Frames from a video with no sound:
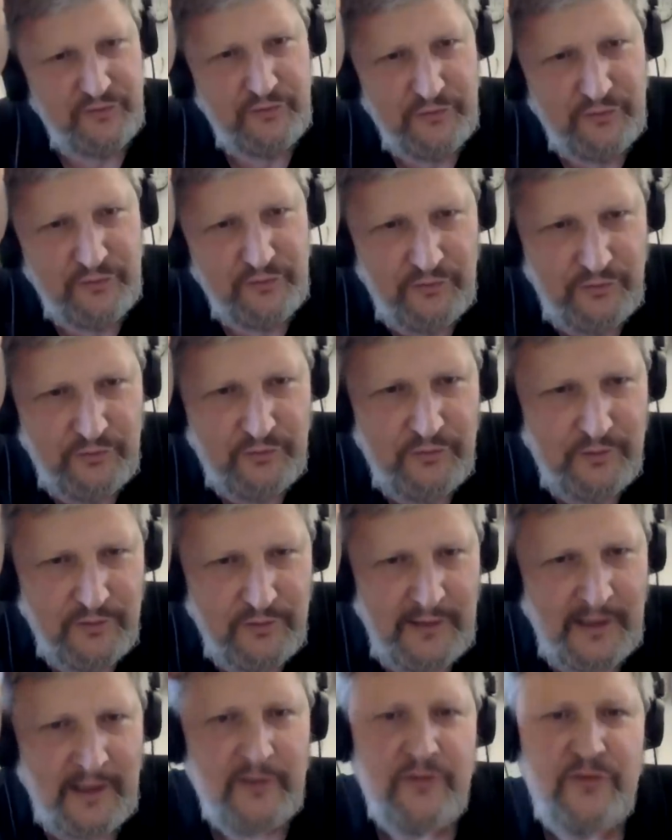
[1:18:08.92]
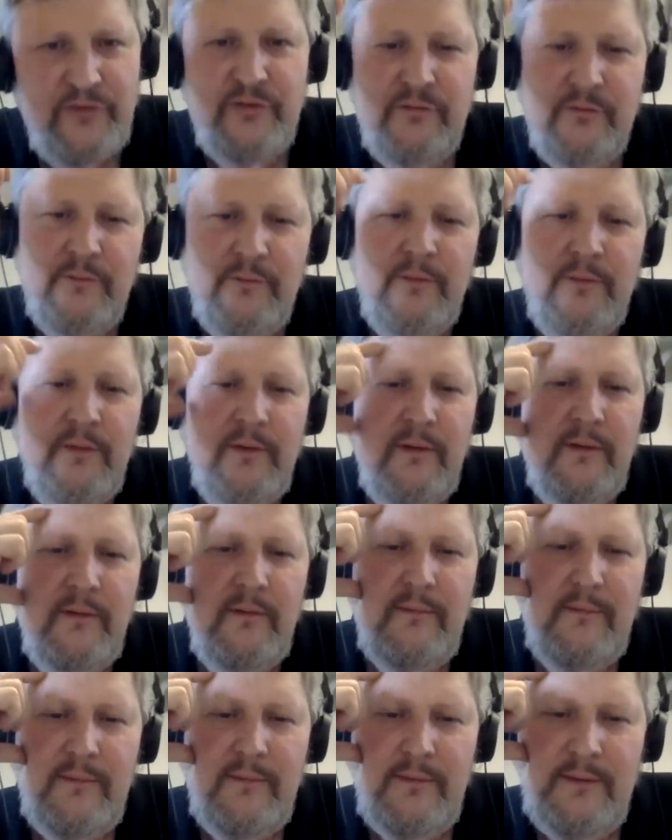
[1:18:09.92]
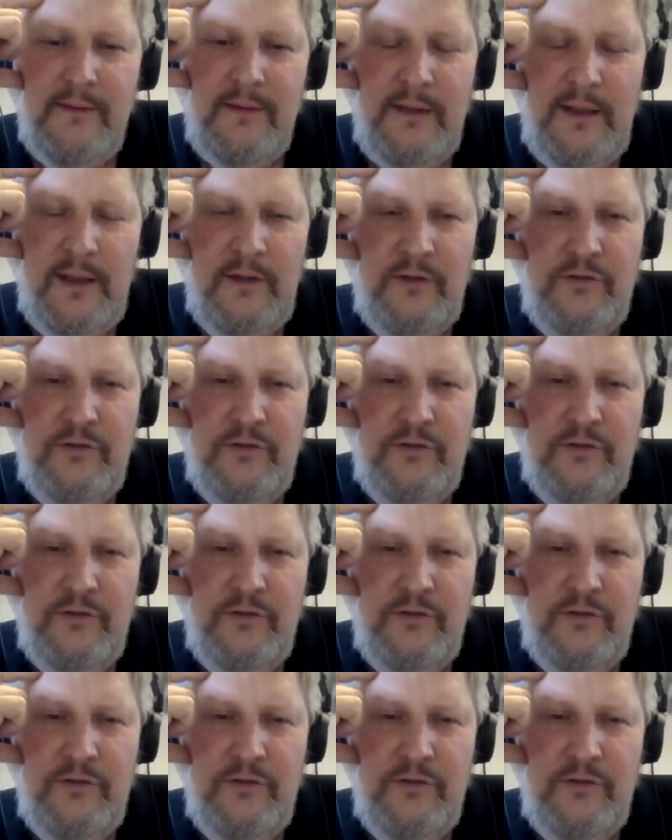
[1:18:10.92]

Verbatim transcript: so Do you yes. think that those yes.